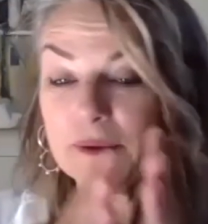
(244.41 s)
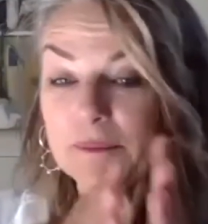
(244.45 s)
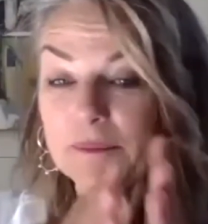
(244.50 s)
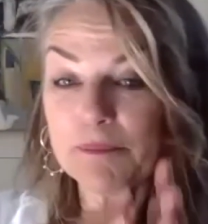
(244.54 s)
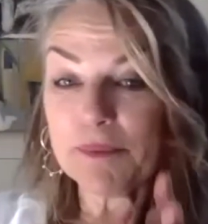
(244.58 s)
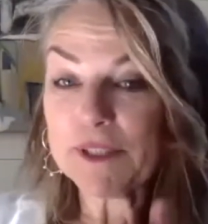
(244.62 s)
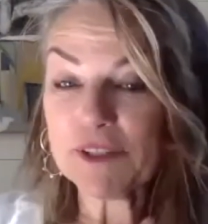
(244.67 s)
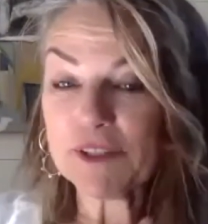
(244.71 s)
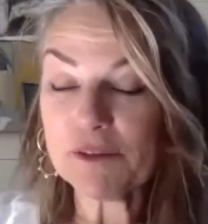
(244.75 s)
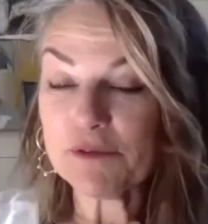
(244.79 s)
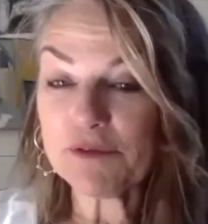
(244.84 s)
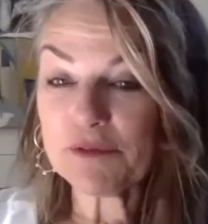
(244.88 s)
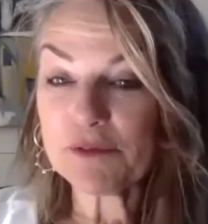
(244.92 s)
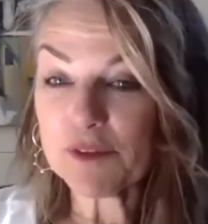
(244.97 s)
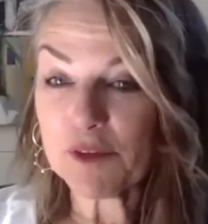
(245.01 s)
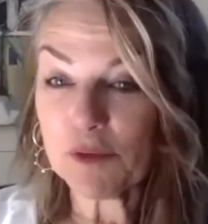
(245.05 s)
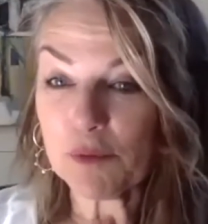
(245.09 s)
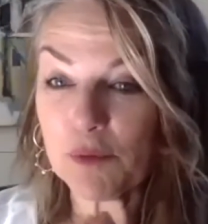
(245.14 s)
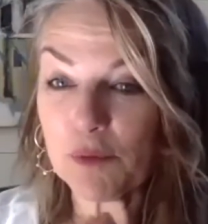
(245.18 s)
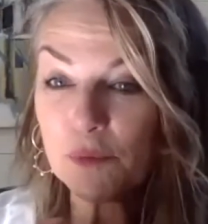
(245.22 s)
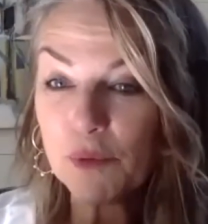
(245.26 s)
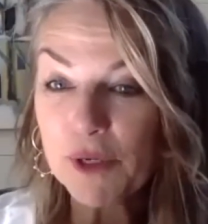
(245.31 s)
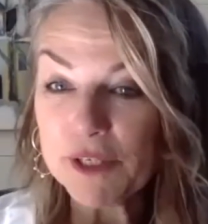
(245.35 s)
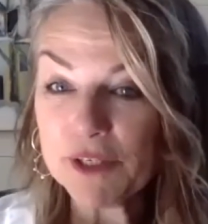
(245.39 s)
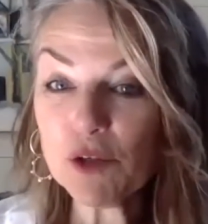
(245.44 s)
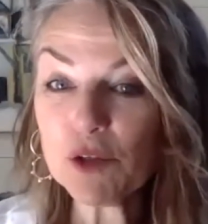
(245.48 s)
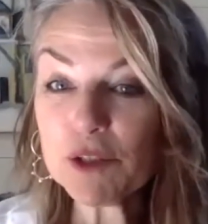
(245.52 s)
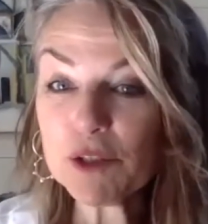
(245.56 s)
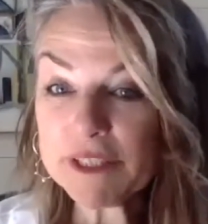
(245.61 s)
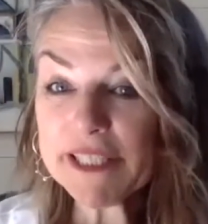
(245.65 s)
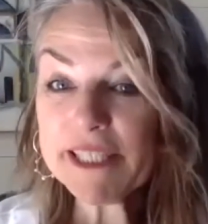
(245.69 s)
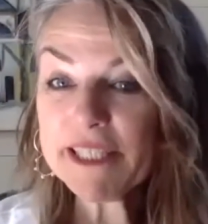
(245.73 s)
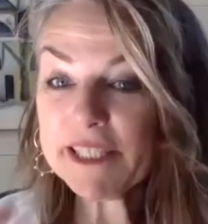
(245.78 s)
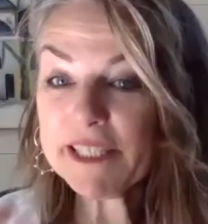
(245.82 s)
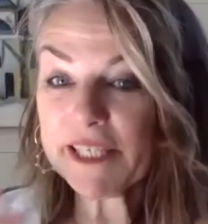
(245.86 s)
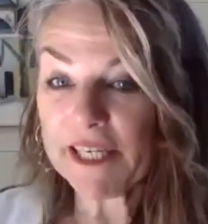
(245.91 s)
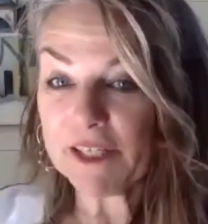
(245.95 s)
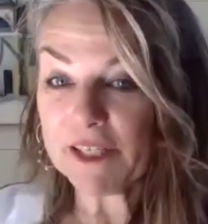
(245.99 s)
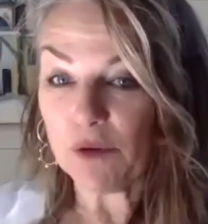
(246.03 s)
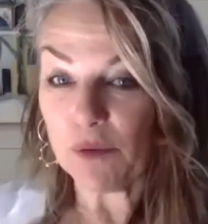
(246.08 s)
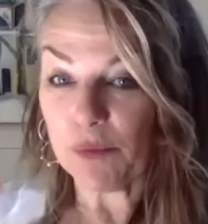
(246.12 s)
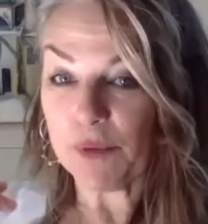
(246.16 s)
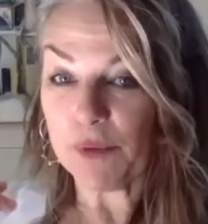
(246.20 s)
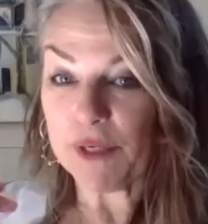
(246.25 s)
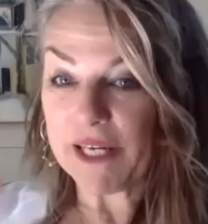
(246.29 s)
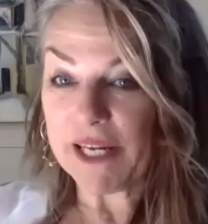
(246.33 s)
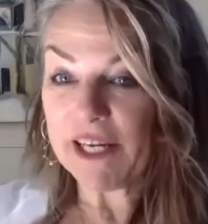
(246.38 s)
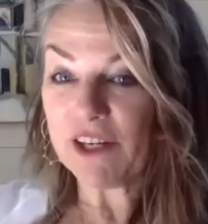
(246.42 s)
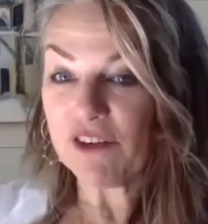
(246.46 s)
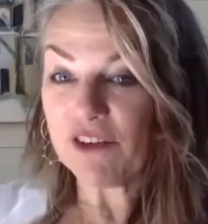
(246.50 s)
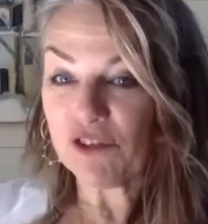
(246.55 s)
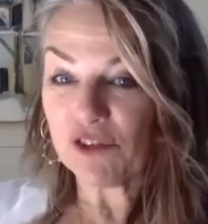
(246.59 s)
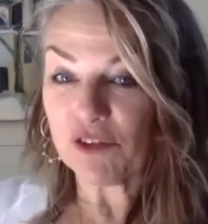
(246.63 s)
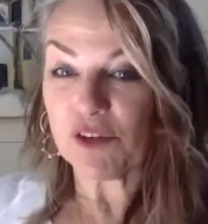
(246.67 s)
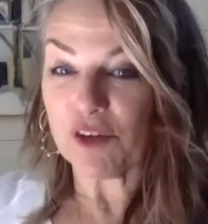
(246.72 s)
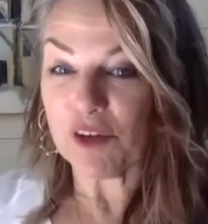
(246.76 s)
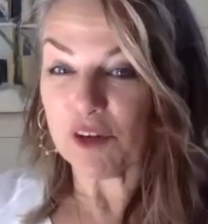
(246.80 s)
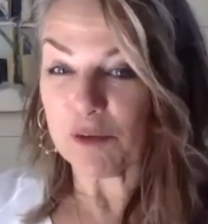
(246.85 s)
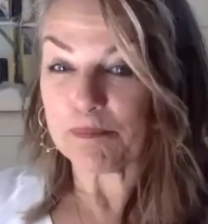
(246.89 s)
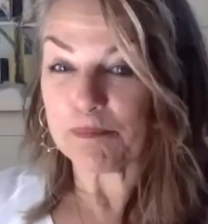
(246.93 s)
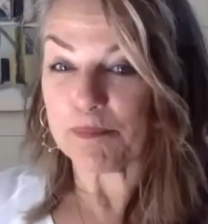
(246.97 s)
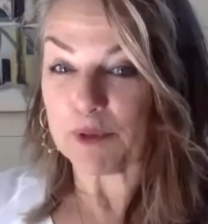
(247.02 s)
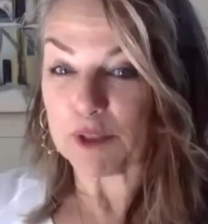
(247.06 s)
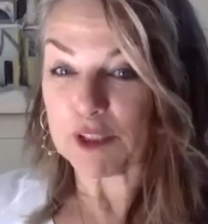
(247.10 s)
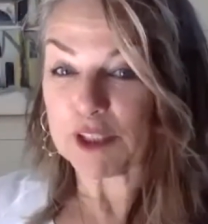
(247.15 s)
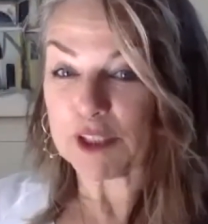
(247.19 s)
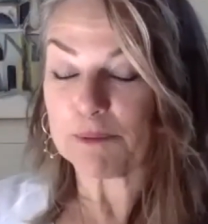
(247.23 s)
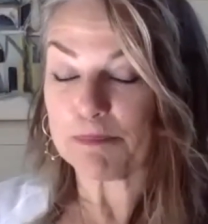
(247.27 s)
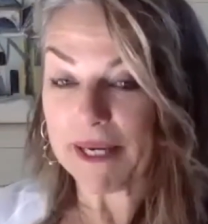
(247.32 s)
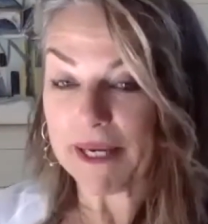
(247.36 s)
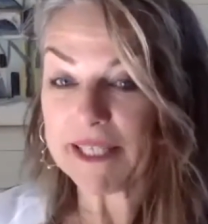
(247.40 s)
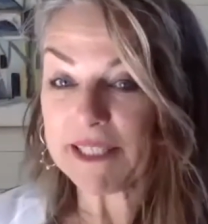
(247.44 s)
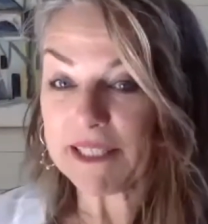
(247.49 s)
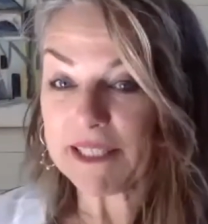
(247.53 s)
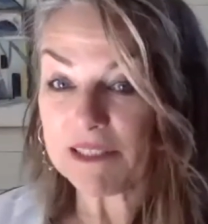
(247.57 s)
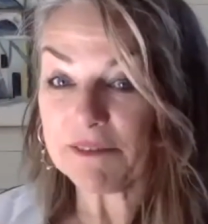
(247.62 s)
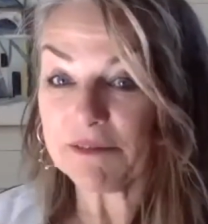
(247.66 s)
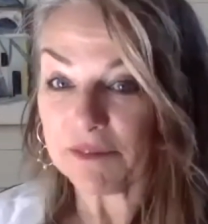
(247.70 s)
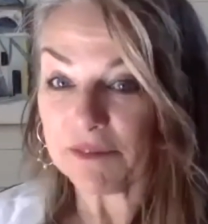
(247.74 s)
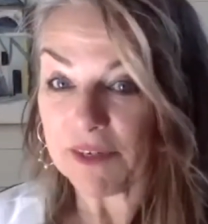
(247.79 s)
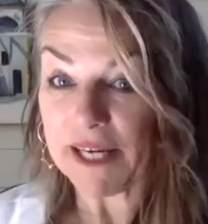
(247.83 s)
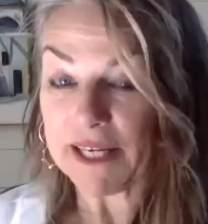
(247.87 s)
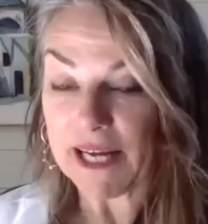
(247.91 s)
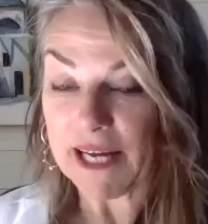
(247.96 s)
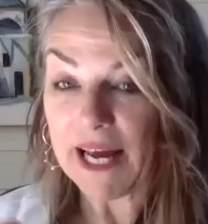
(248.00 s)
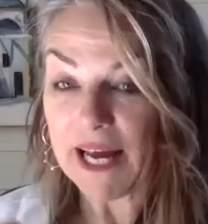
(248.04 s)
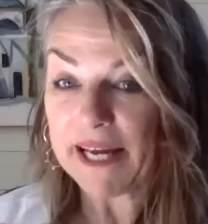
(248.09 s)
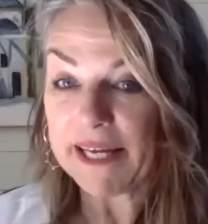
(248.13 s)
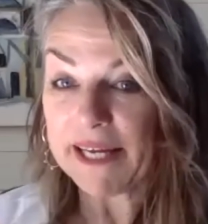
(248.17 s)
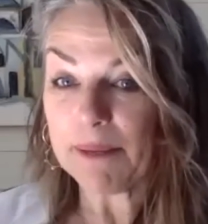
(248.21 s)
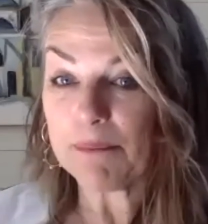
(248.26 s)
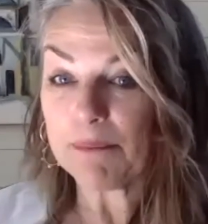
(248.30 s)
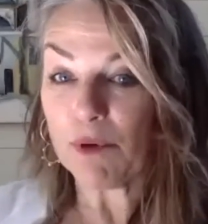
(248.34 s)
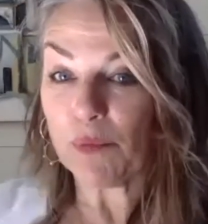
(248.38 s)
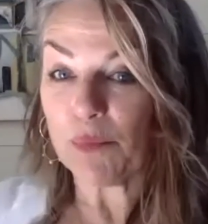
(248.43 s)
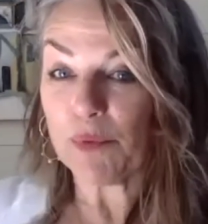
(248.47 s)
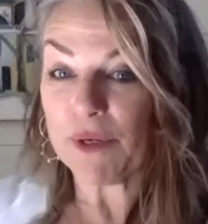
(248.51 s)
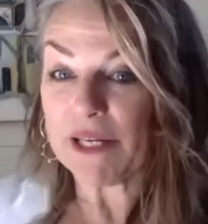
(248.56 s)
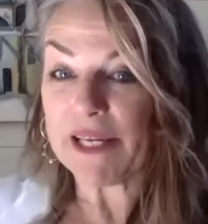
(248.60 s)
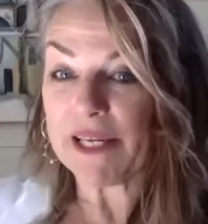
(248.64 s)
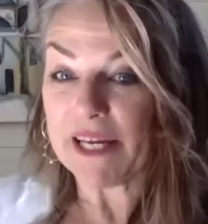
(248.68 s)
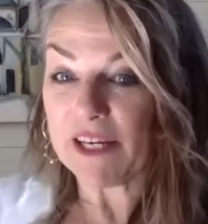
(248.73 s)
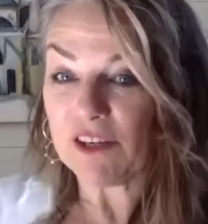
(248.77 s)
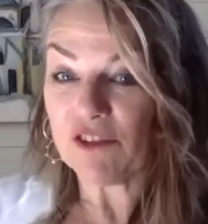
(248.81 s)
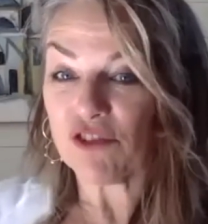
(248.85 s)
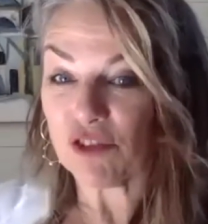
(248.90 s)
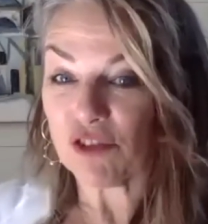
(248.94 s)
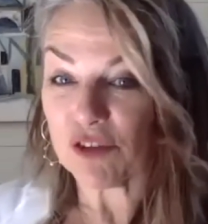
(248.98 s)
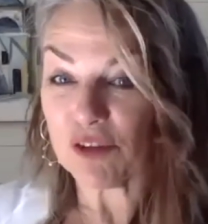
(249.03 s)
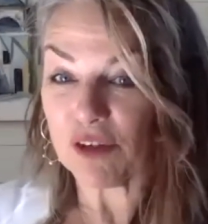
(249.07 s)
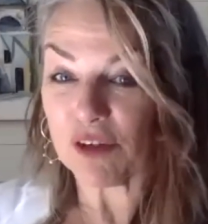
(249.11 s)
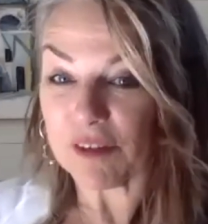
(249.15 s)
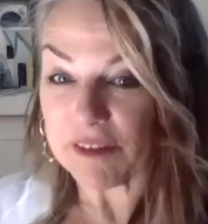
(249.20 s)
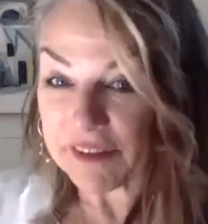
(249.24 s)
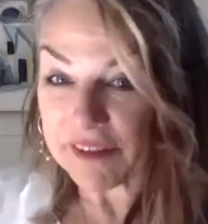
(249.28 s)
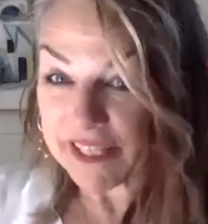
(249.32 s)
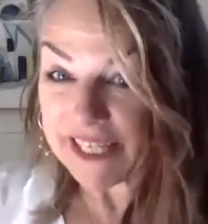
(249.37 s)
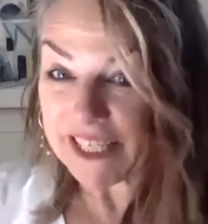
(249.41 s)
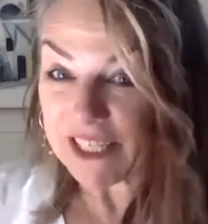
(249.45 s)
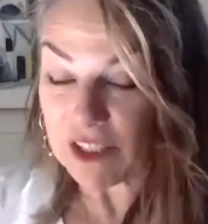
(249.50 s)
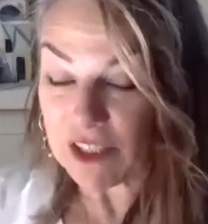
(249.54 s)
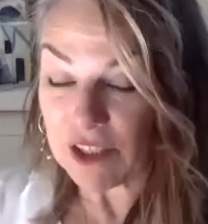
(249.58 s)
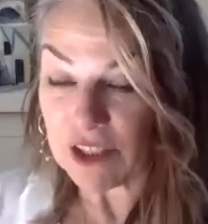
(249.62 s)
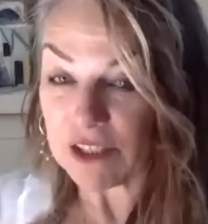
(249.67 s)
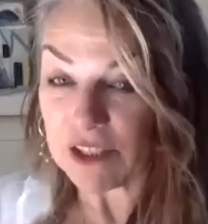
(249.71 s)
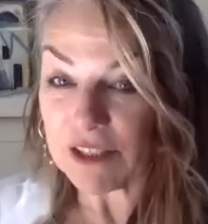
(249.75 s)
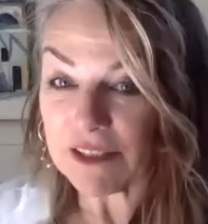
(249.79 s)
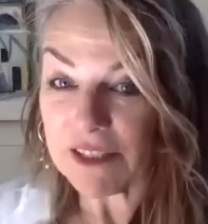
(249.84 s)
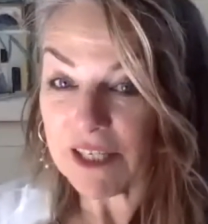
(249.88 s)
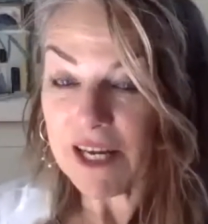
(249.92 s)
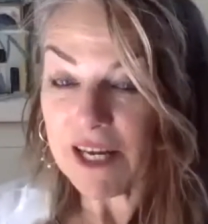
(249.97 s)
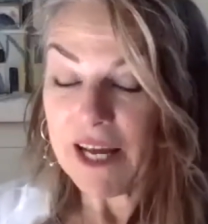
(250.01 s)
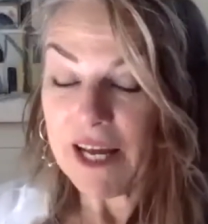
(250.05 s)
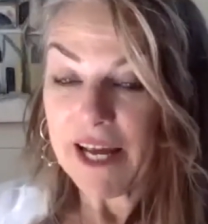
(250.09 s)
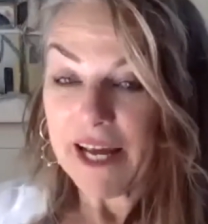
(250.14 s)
But when you think in a relational perspective, like I am a relational thinker